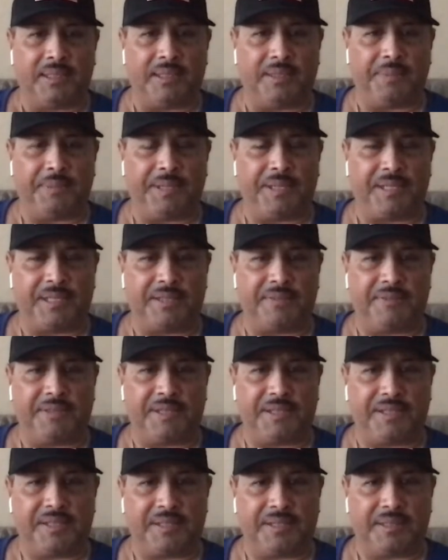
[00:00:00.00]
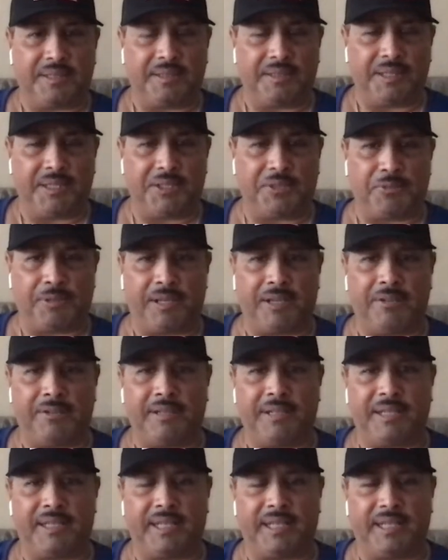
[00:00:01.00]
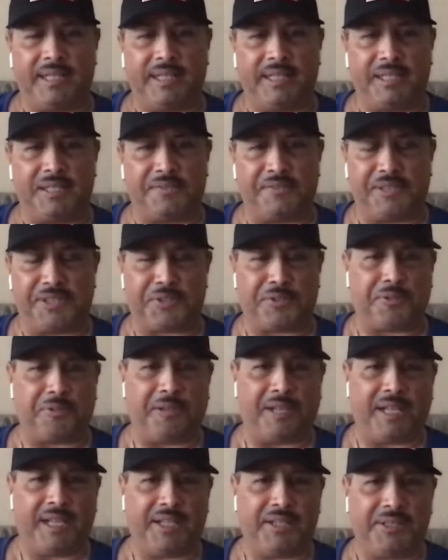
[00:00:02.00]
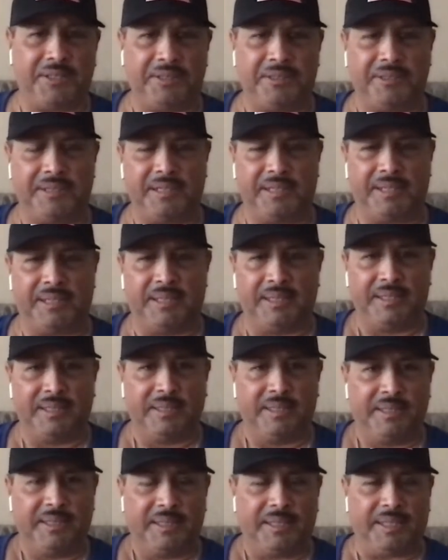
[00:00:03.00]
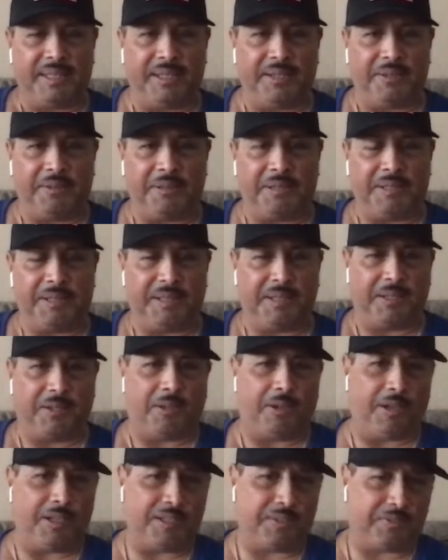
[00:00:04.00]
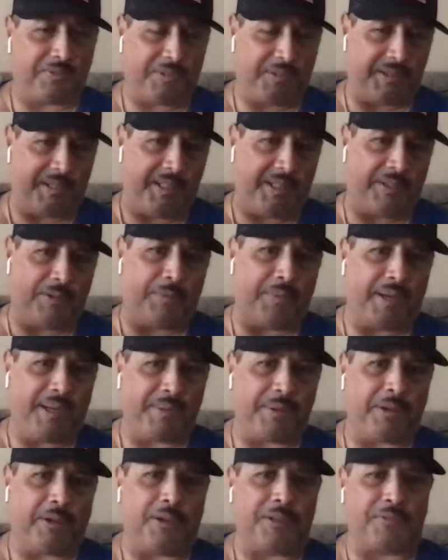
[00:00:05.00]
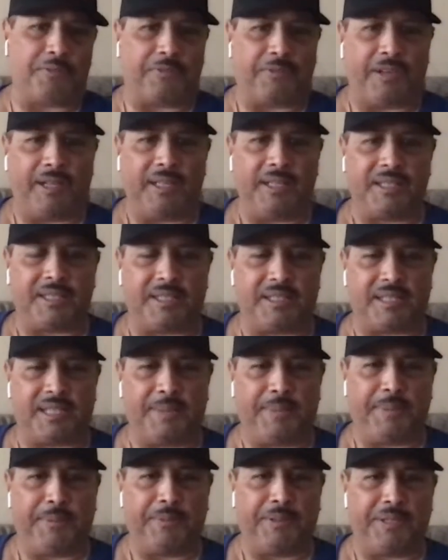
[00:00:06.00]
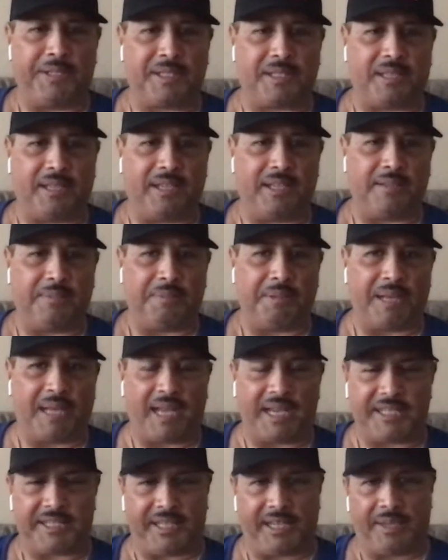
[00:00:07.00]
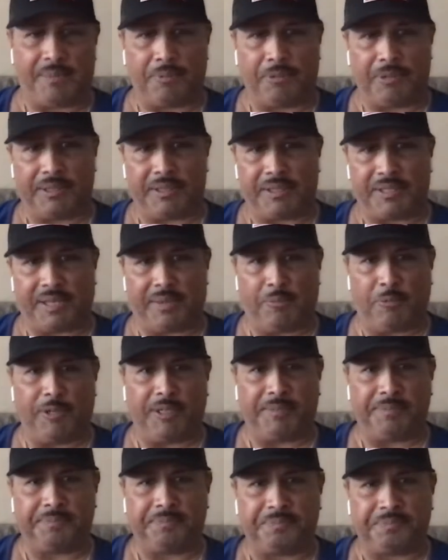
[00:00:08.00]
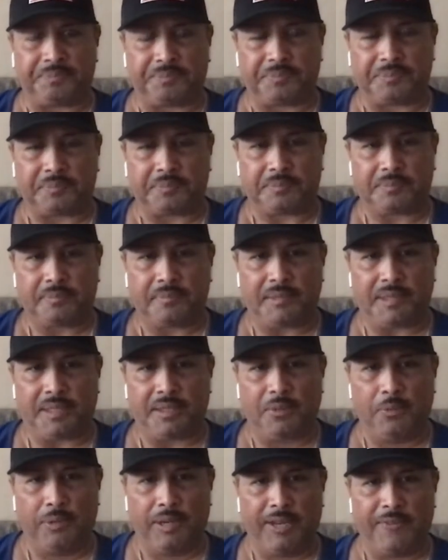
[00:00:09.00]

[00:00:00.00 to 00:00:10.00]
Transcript: because of his rhetoric and his visceral attitude, and, you know, the calls for, in their mind, calls for violence. The same people that dislike him actually operate the same way. What I